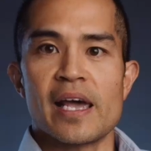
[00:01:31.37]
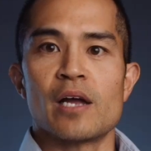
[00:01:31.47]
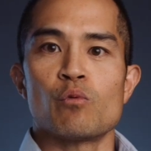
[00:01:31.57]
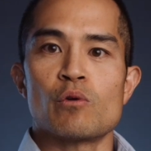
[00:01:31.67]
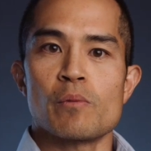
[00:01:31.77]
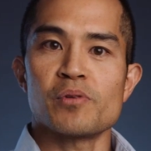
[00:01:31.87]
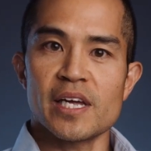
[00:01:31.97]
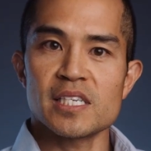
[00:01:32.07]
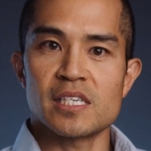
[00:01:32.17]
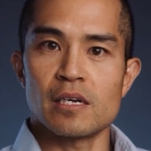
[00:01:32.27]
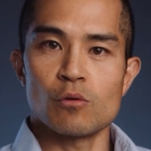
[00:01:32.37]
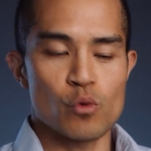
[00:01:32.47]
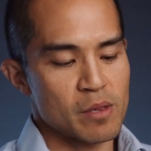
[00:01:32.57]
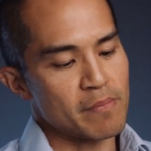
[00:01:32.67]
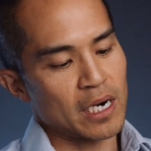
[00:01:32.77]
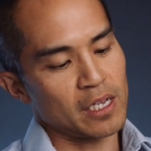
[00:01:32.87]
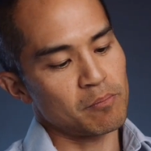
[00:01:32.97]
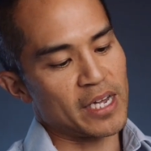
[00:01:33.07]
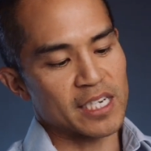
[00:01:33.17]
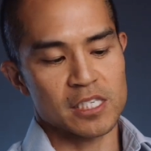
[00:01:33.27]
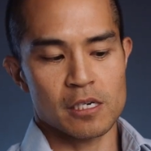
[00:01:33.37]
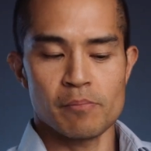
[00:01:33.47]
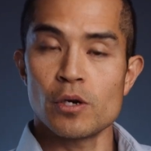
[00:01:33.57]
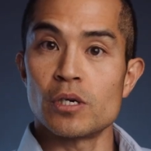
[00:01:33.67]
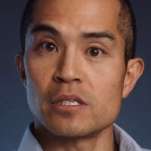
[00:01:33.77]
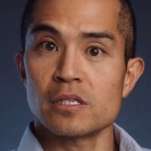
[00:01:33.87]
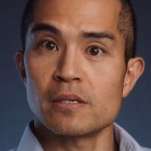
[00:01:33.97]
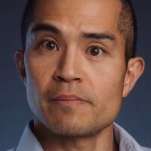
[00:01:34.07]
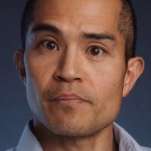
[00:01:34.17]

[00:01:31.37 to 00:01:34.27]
and we replace it with metal and plastic components.